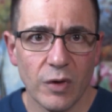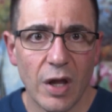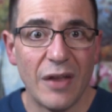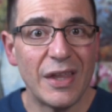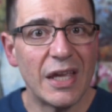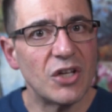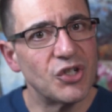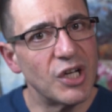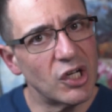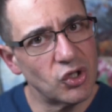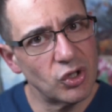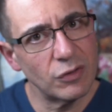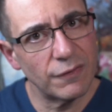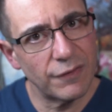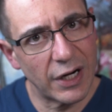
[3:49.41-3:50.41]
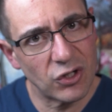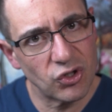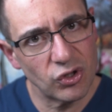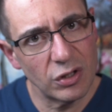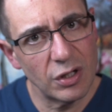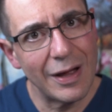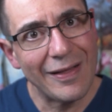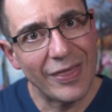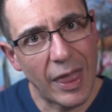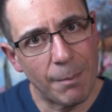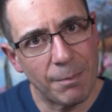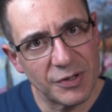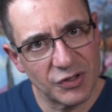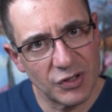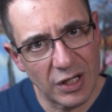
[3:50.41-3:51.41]
And the ejection fraction, that
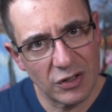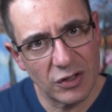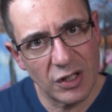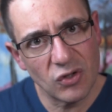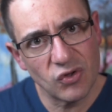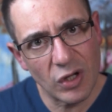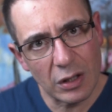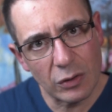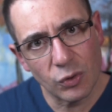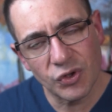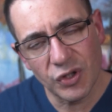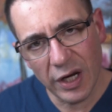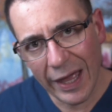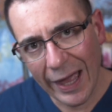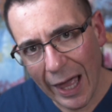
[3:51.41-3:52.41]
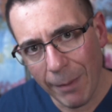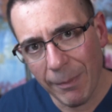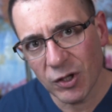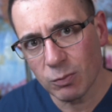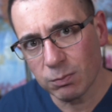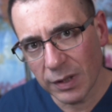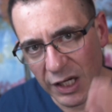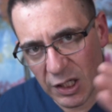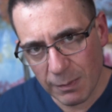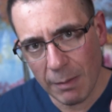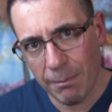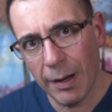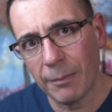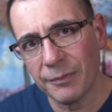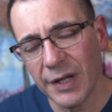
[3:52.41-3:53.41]
percentage that looks at how much blood is being
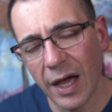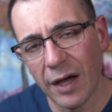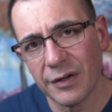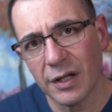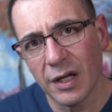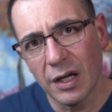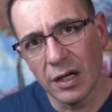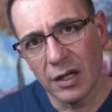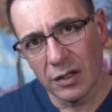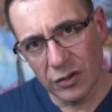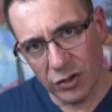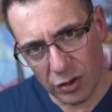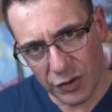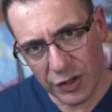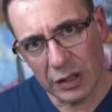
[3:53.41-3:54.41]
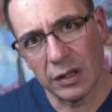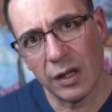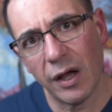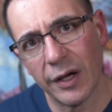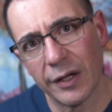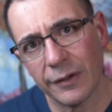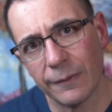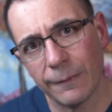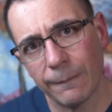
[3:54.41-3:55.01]
pumped out, to decline.